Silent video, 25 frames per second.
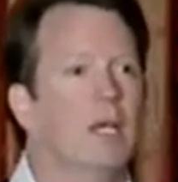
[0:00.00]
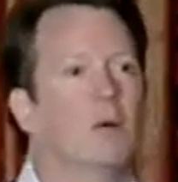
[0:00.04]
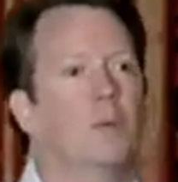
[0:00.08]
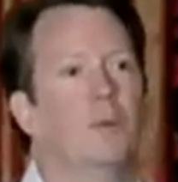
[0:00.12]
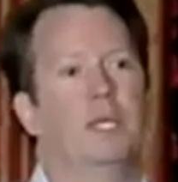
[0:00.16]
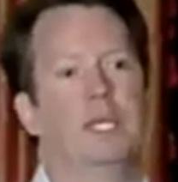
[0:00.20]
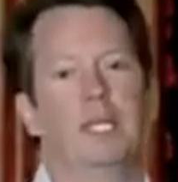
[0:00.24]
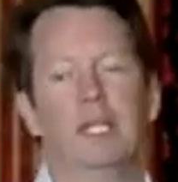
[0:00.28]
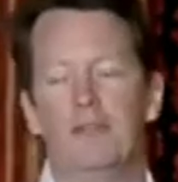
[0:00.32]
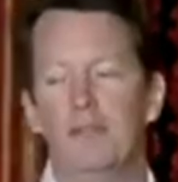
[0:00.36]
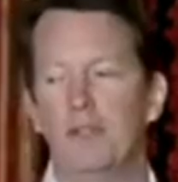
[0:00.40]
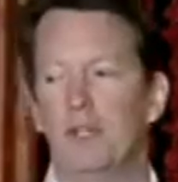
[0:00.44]

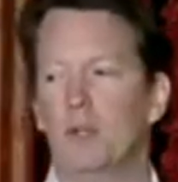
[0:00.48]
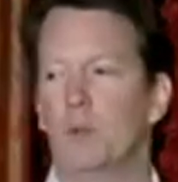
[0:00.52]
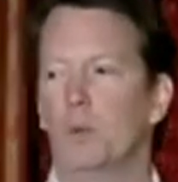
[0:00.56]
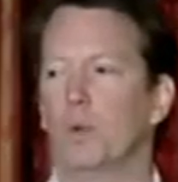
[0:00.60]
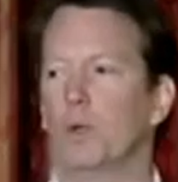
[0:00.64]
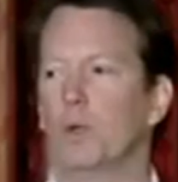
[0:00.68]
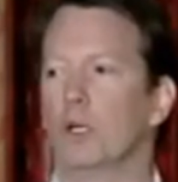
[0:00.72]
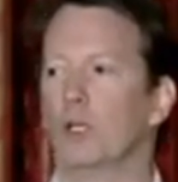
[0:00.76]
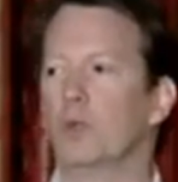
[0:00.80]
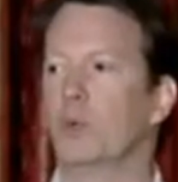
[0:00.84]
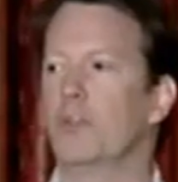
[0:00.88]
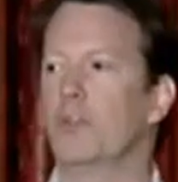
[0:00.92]
We live in a
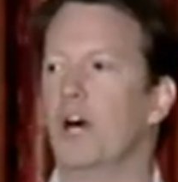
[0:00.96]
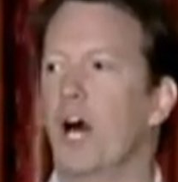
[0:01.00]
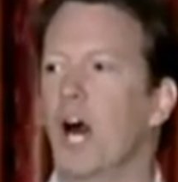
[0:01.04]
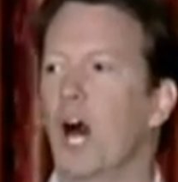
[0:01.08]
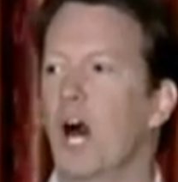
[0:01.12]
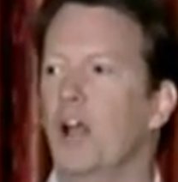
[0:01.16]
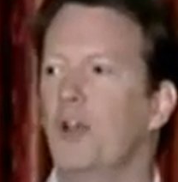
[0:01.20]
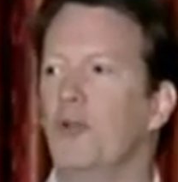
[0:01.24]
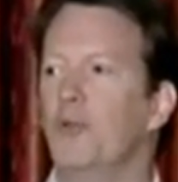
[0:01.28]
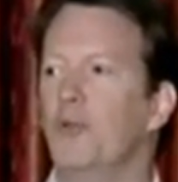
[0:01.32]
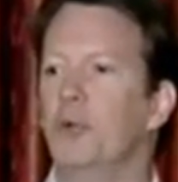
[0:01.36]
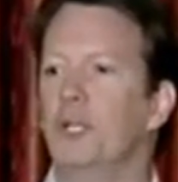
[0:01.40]
world with
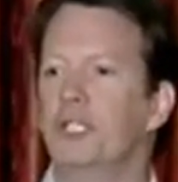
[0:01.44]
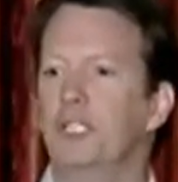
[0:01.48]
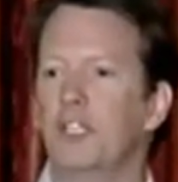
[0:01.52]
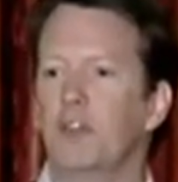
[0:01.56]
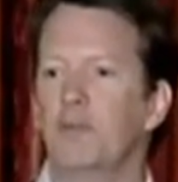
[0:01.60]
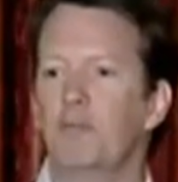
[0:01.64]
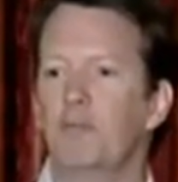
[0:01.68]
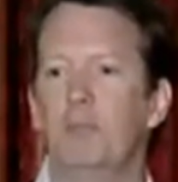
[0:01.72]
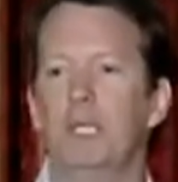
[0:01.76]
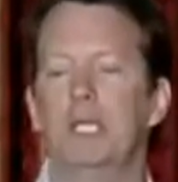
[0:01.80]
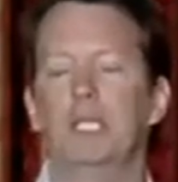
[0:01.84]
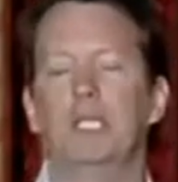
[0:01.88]
hundreds
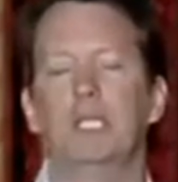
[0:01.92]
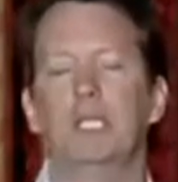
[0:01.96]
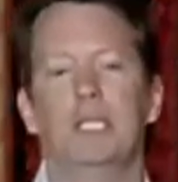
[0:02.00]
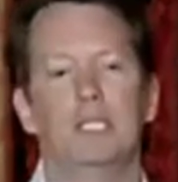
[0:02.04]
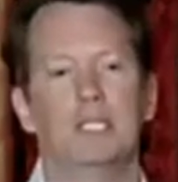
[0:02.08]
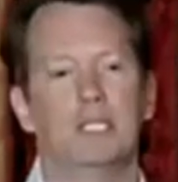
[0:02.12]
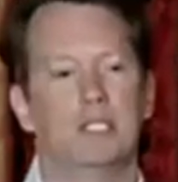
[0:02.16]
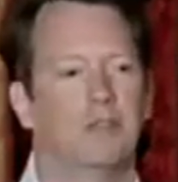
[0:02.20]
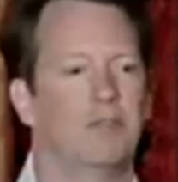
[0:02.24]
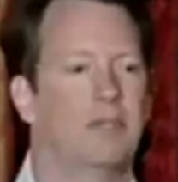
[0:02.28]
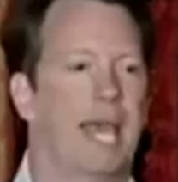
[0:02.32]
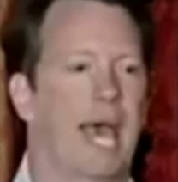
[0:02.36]
of
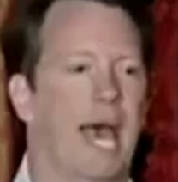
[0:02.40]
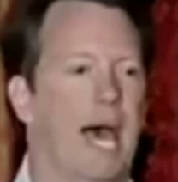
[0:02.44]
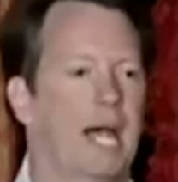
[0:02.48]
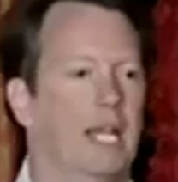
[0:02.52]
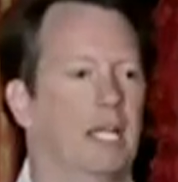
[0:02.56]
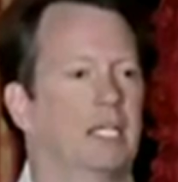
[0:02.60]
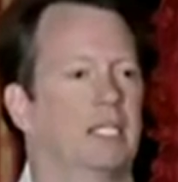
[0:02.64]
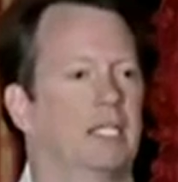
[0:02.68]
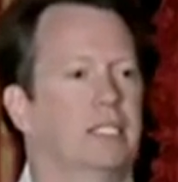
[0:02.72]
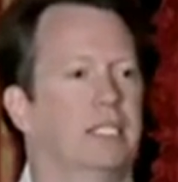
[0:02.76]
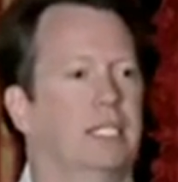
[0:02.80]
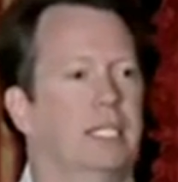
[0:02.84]
billions of
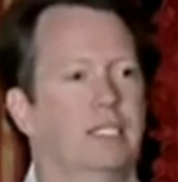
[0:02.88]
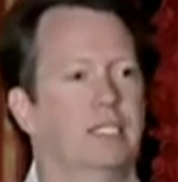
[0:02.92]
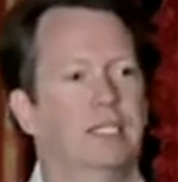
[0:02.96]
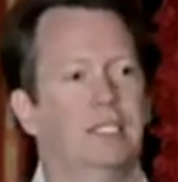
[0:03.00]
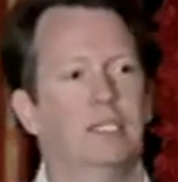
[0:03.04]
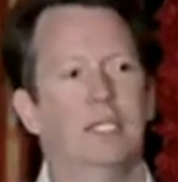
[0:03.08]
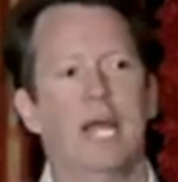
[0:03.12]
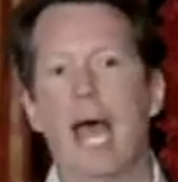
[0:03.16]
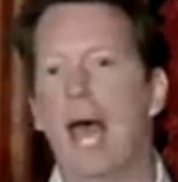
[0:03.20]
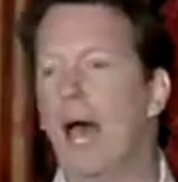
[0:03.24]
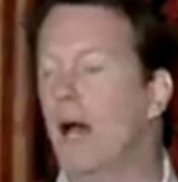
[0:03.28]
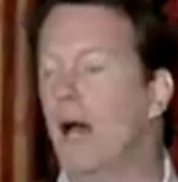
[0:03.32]
galaxies,
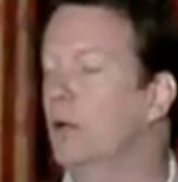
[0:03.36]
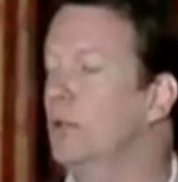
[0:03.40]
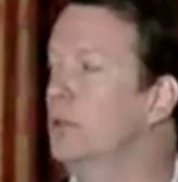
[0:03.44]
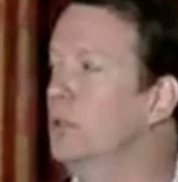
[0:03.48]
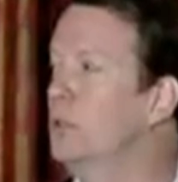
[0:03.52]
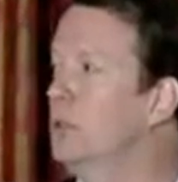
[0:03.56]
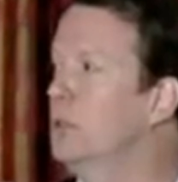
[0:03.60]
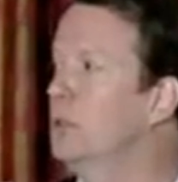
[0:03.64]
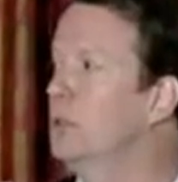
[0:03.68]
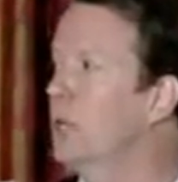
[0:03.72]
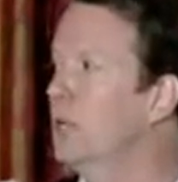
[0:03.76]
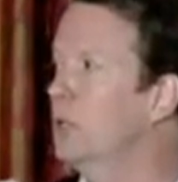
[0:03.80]
and
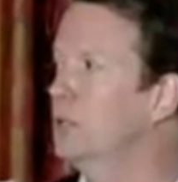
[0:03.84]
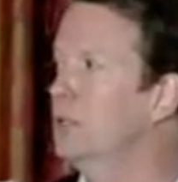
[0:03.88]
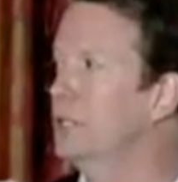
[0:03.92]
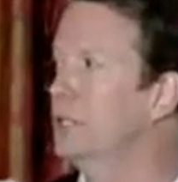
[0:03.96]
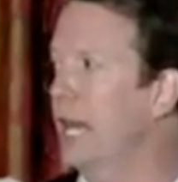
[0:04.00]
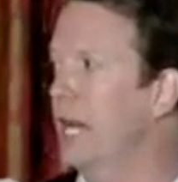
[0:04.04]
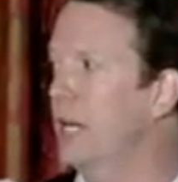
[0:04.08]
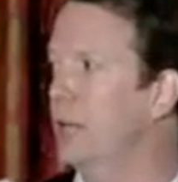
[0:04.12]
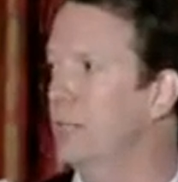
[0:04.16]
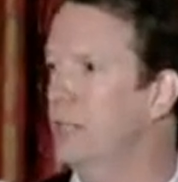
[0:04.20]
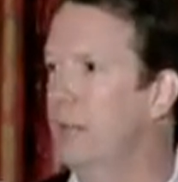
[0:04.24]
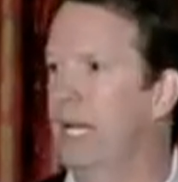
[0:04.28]
who knows
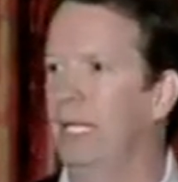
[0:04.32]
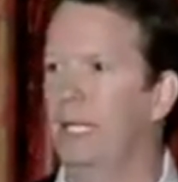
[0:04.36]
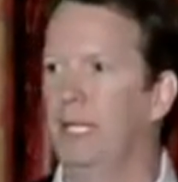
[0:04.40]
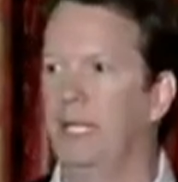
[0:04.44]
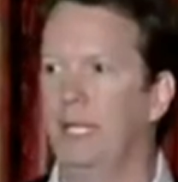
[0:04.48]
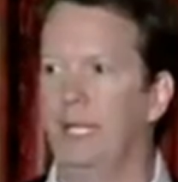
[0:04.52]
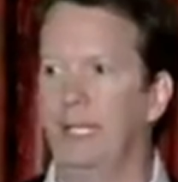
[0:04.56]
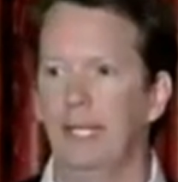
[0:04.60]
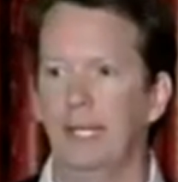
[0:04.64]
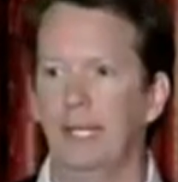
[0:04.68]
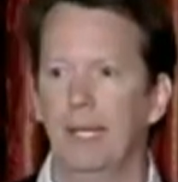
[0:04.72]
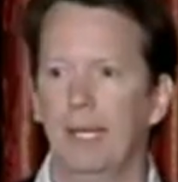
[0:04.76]
how
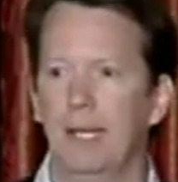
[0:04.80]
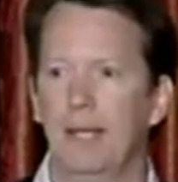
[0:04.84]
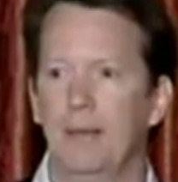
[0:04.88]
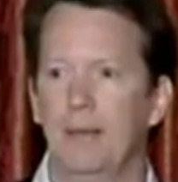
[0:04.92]
many